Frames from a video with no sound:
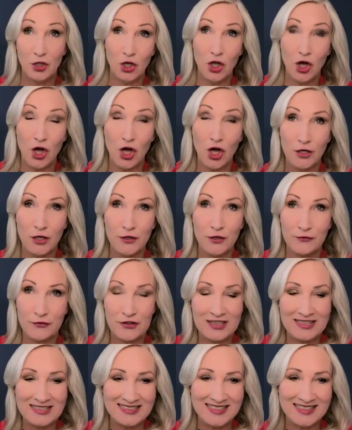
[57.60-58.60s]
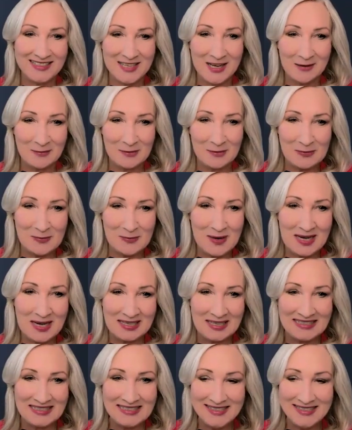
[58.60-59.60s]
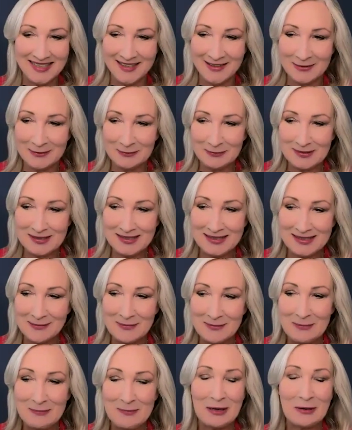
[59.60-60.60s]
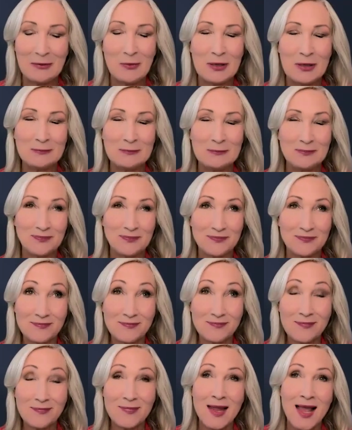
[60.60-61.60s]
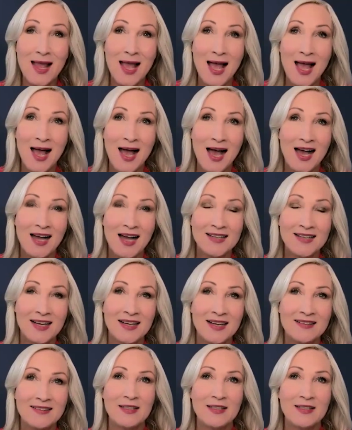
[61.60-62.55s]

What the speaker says: a lot of things that come to mind. Let me pick one. I